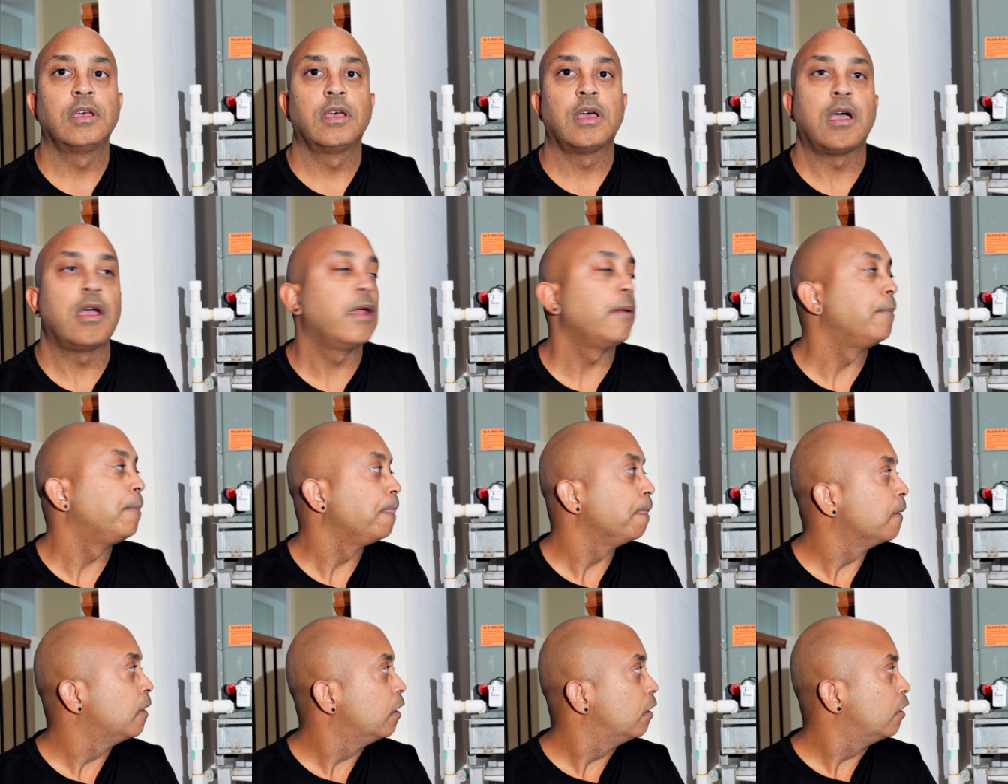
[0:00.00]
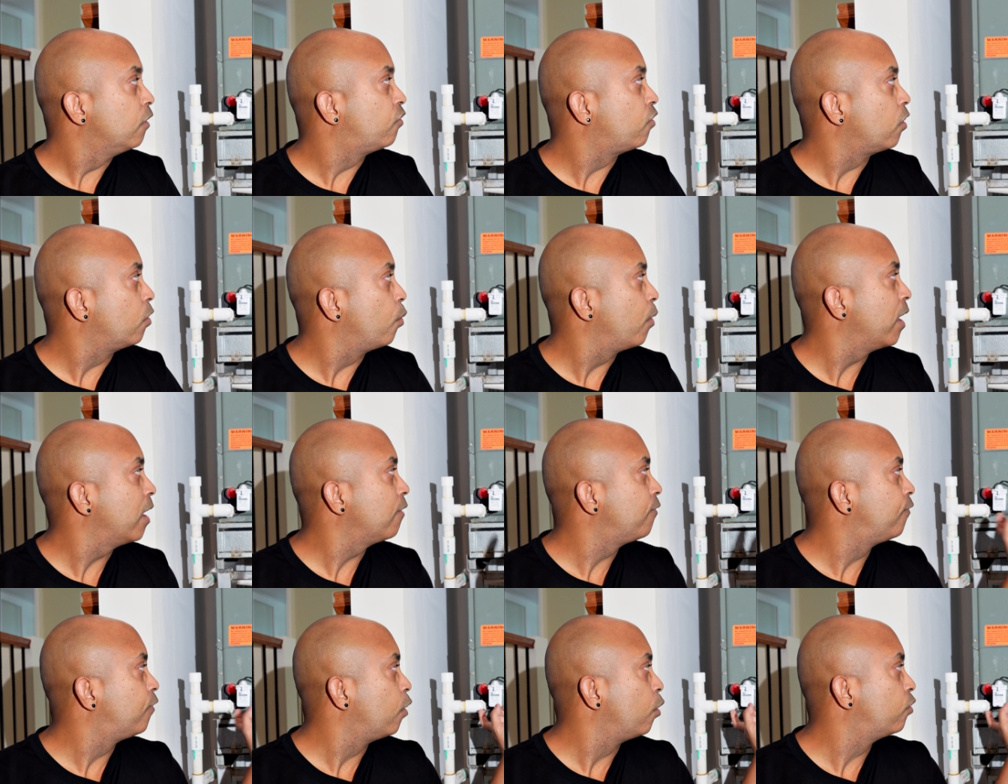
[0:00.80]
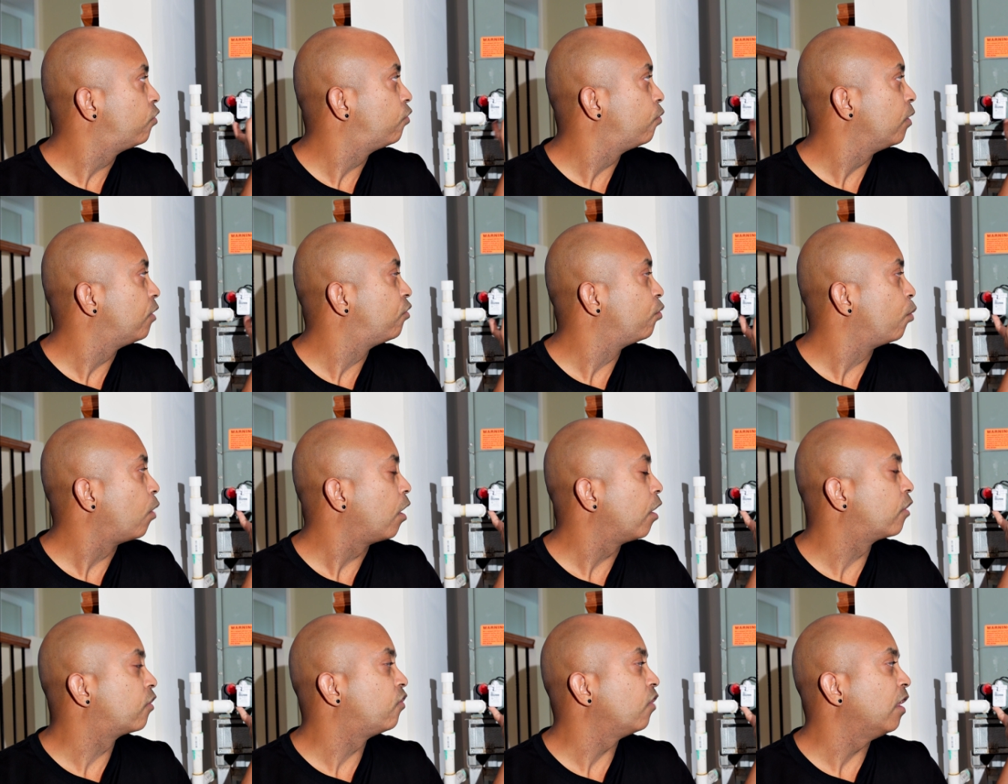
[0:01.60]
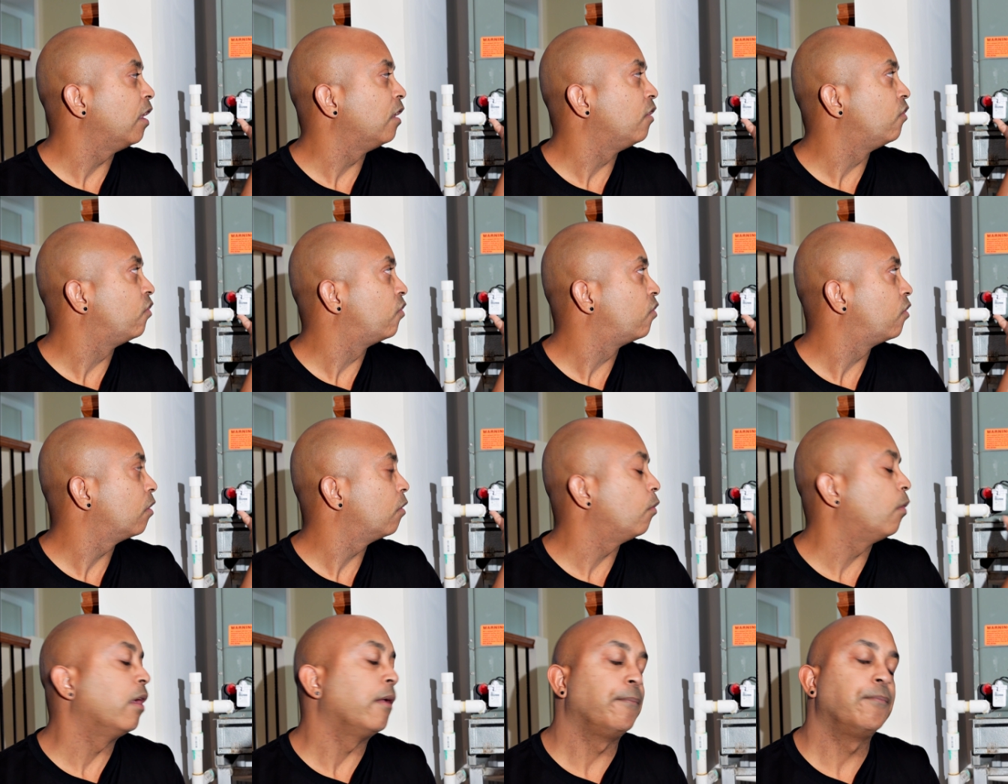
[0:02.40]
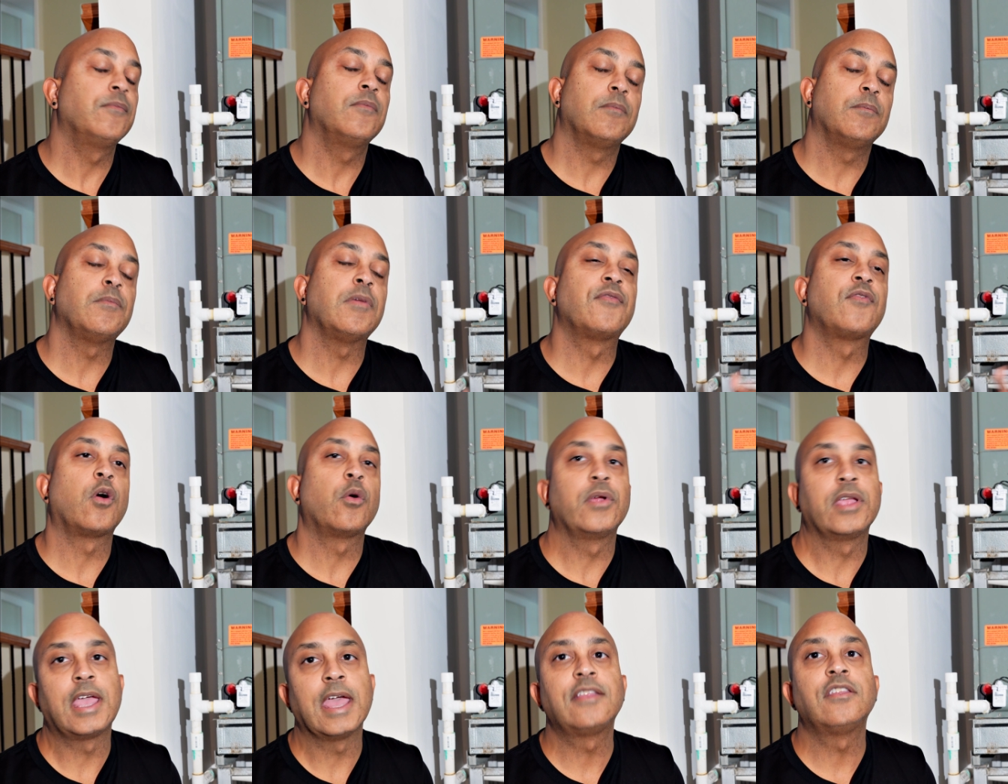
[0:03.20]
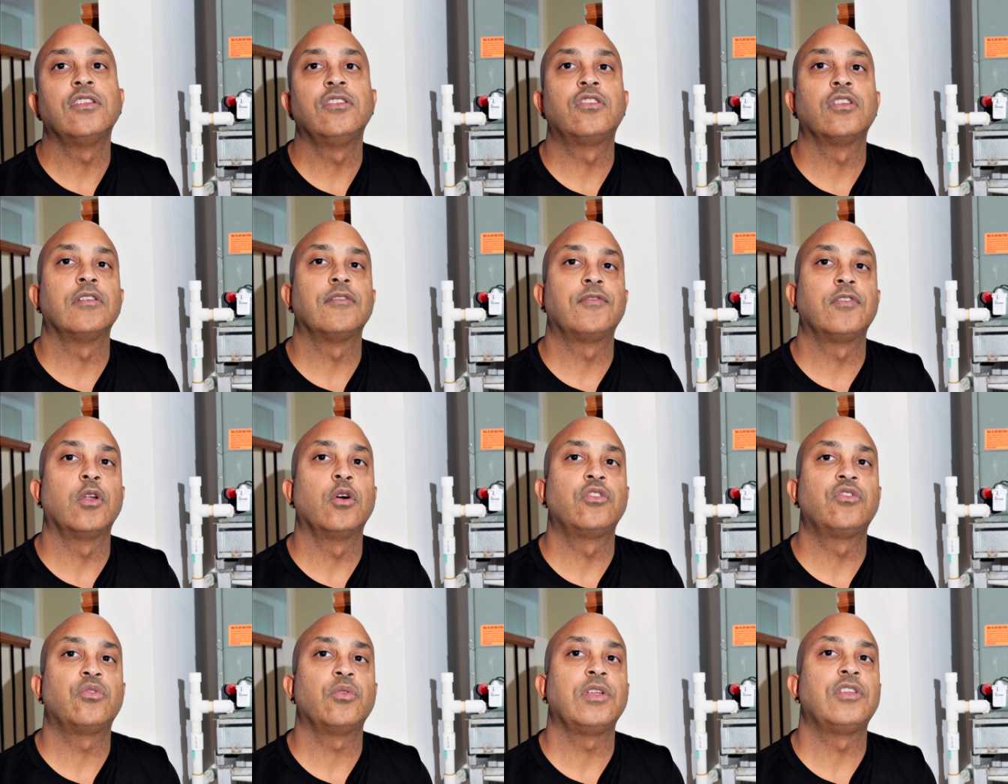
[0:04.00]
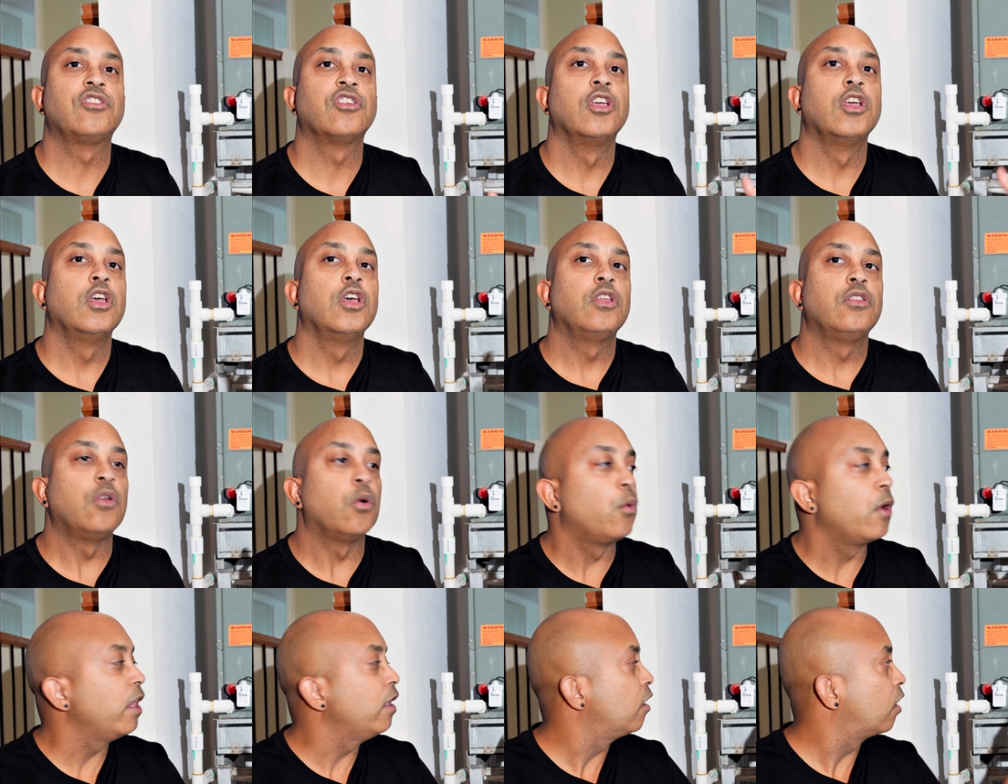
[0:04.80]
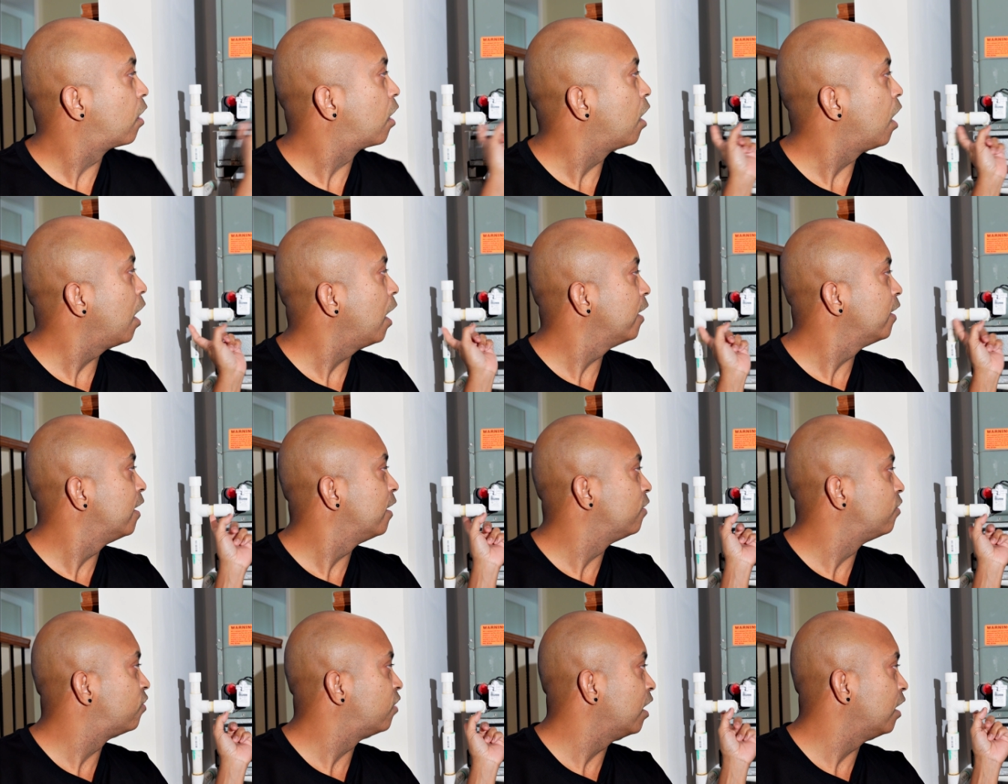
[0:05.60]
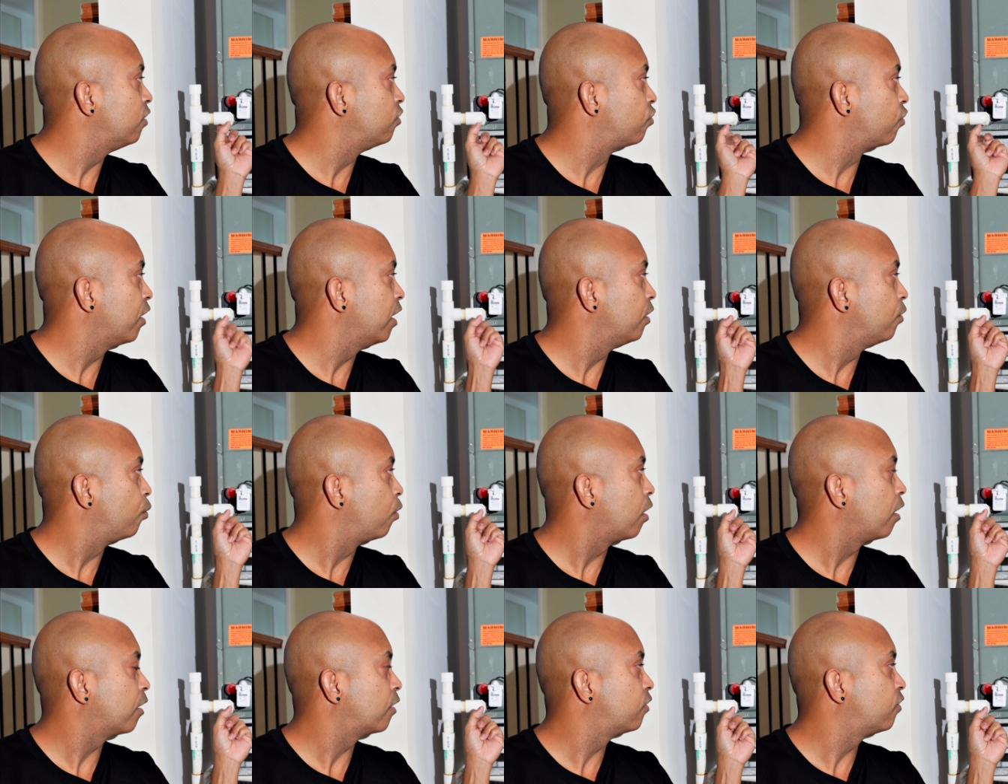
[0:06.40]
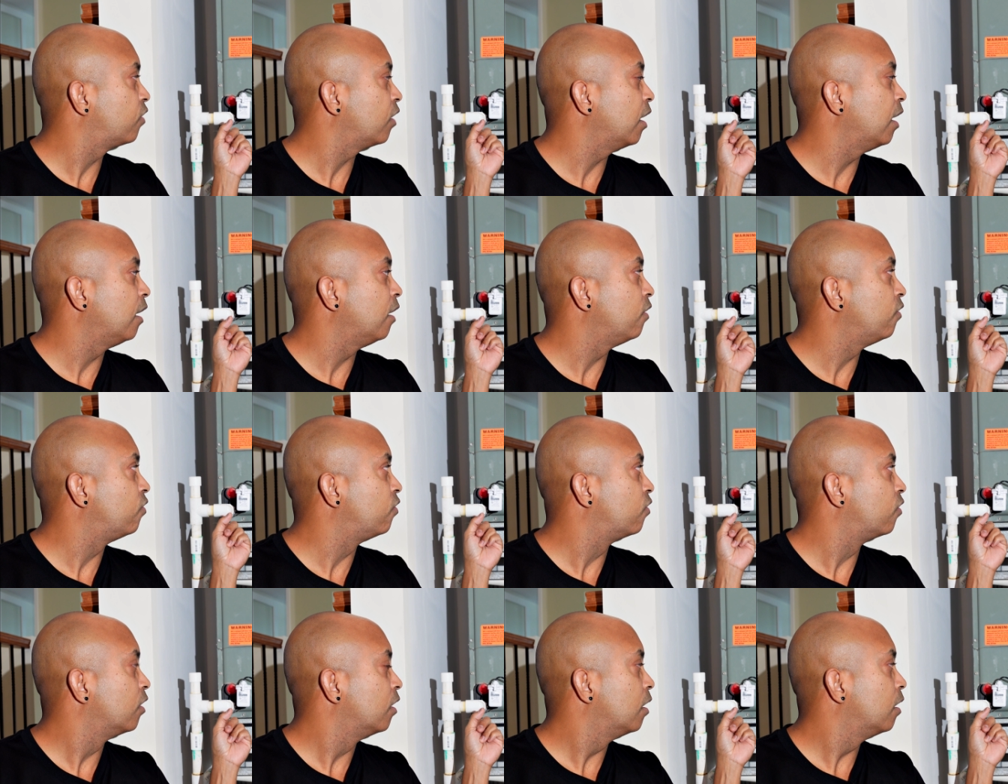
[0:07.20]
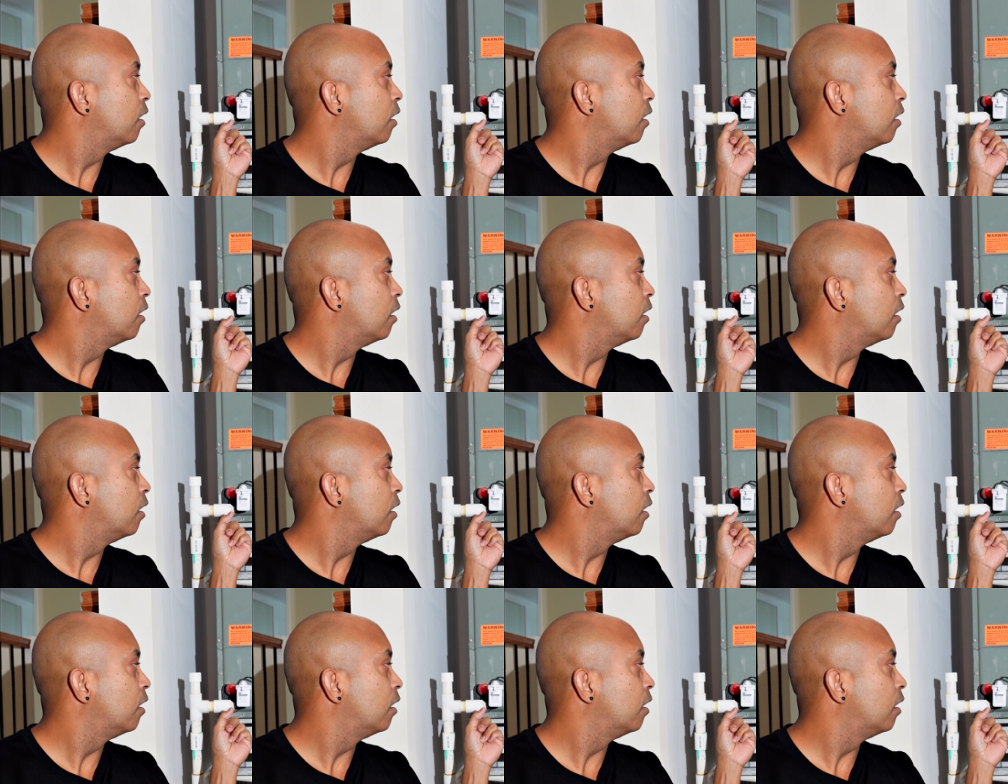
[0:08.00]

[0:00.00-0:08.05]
All right. So the way a float switch works is, well, before we get into the float switch, the way your condensate drain works is